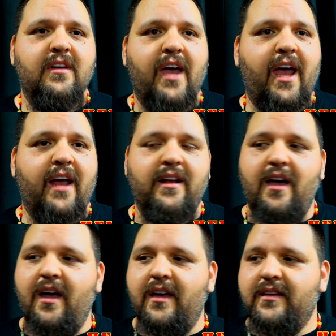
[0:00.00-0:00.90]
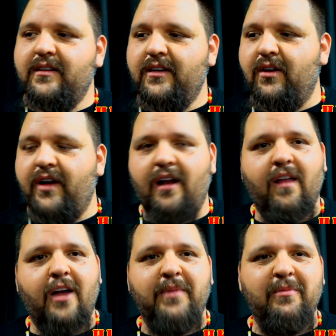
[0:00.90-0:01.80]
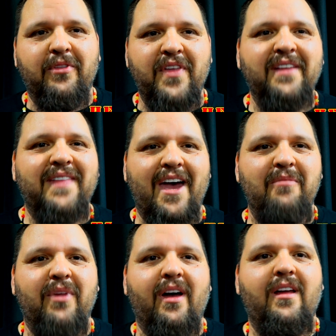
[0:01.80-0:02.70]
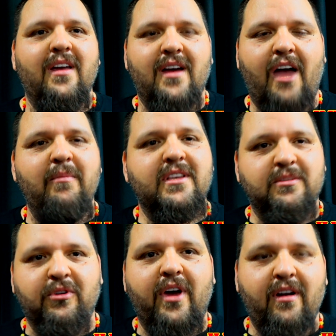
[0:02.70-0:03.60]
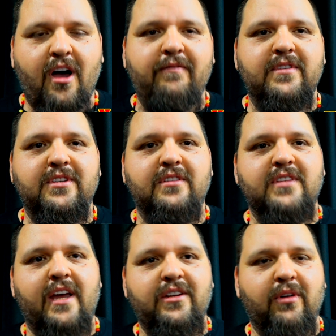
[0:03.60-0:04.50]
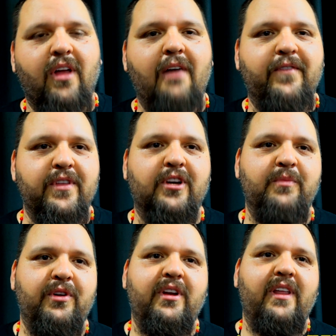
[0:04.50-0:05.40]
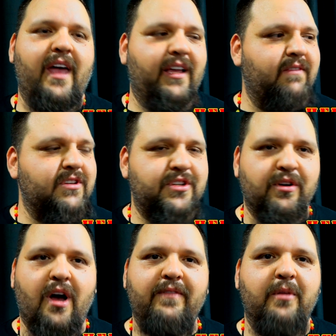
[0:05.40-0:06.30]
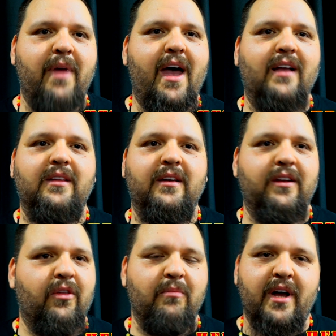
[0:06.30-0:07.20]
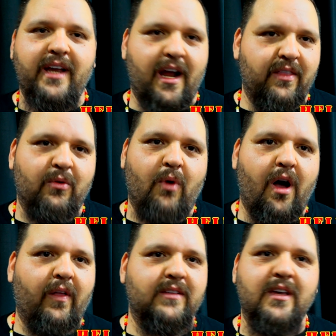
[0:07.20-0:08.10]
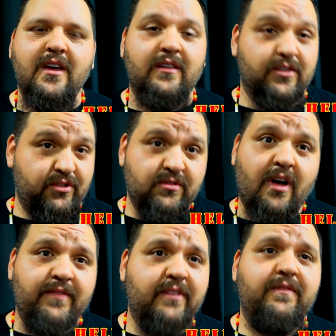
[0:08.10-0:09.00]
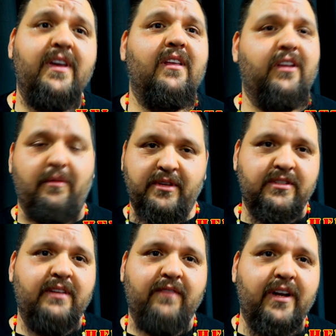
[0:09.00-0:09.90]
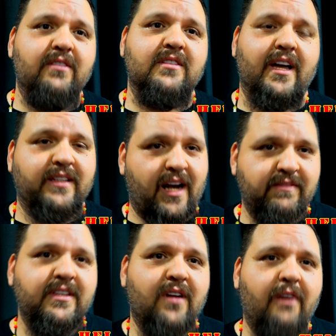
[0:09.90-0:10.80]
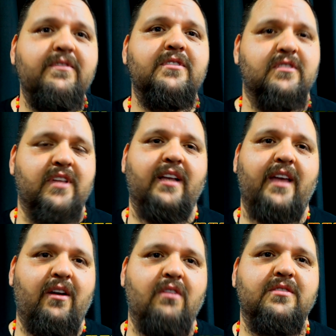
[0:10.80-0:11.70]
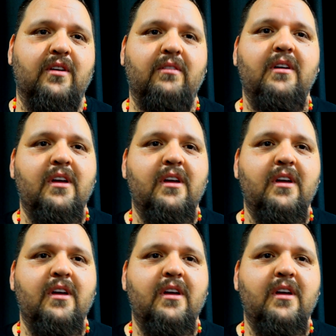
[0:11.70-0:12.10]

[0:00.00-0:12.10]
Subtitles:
And, you know, not a lot of people think that, but I met some great officers that do a lot for the community, that give the shirt off their back, that, you know, the money out of their wallet, the shoes off their feet. You know, I mean, you've seen videos like that. I've seen officers like that also.